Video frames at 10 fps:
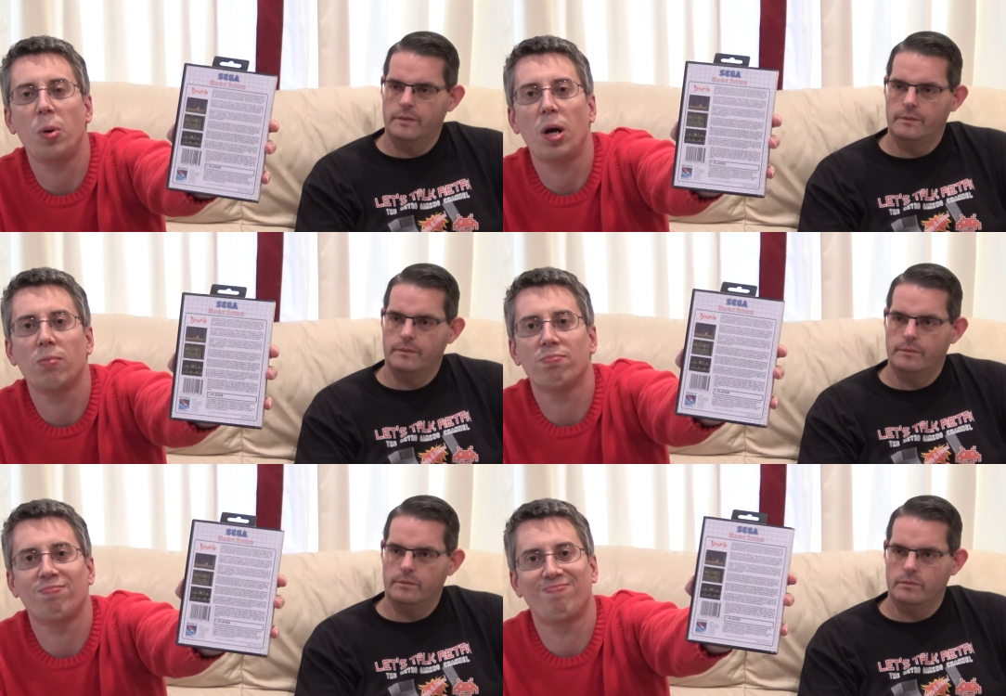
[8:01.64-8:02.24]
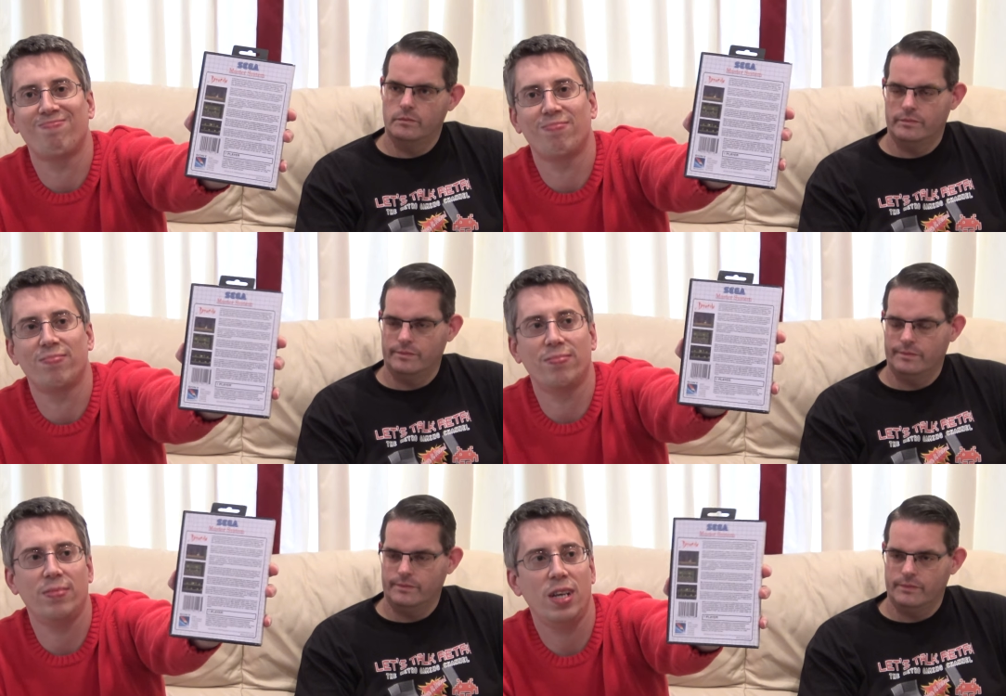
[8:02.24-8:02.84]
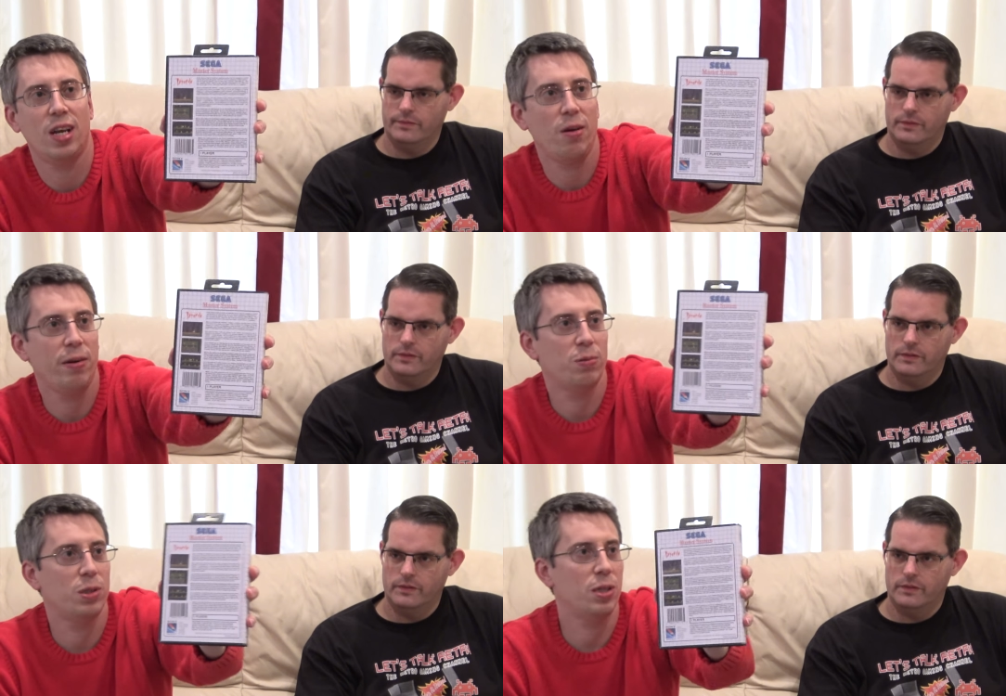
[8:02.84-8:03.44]
Speaker 1: but you know
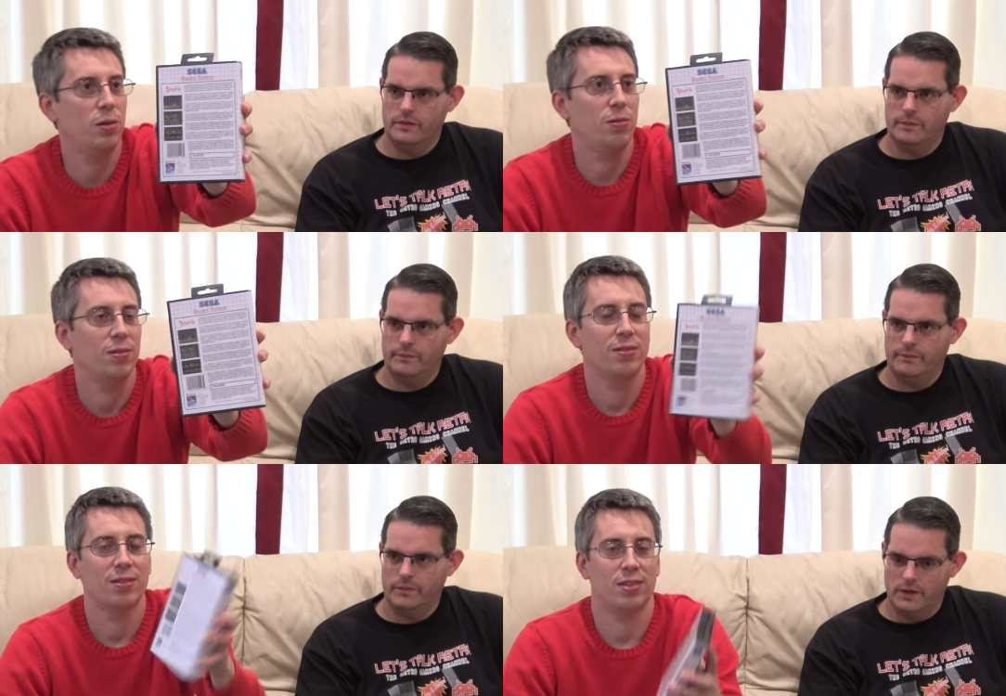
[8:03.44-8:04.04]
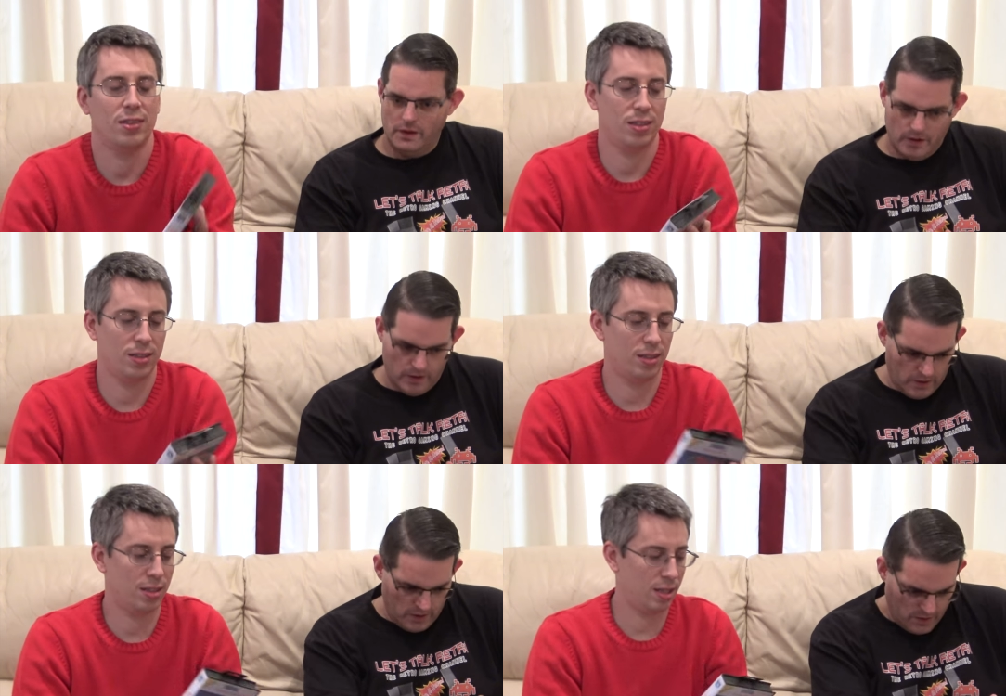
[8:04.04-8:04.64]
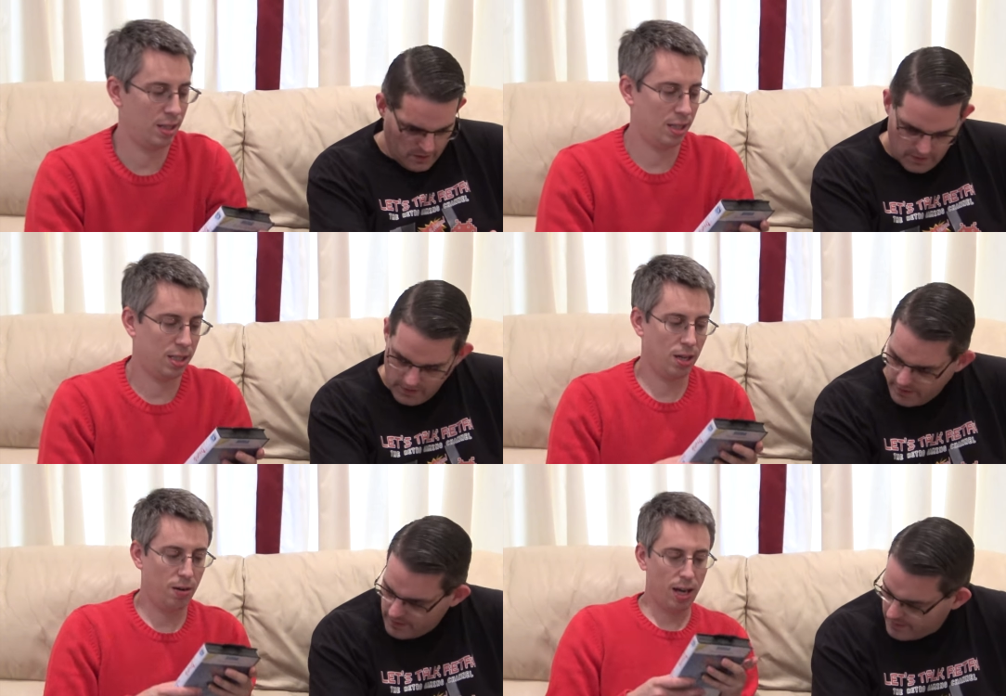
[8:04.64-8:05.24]
it'll do.
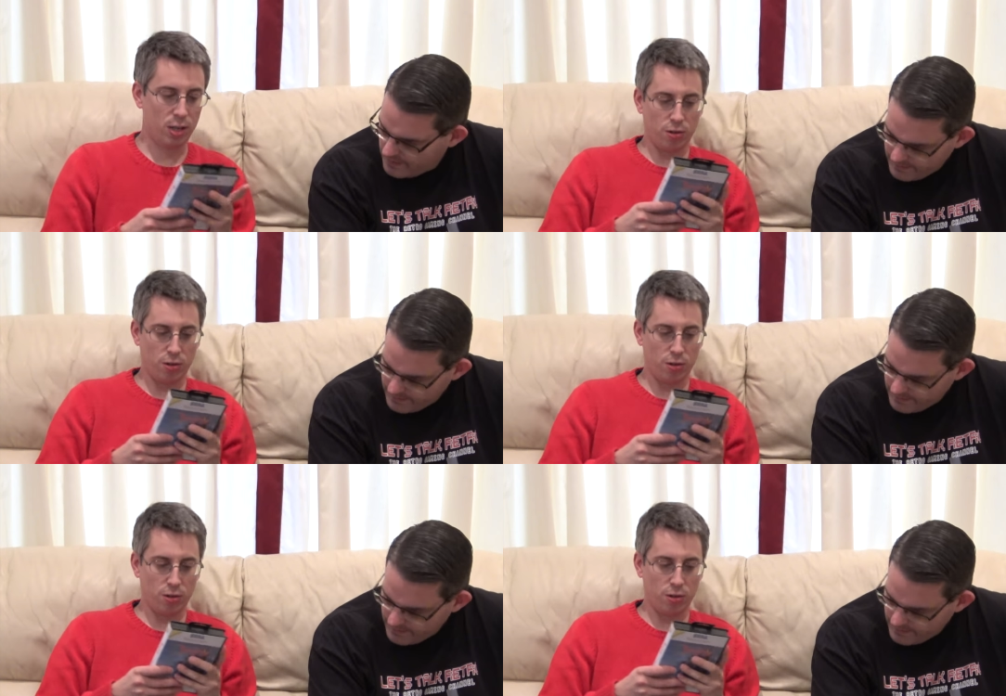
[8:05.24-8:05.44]
So yeah,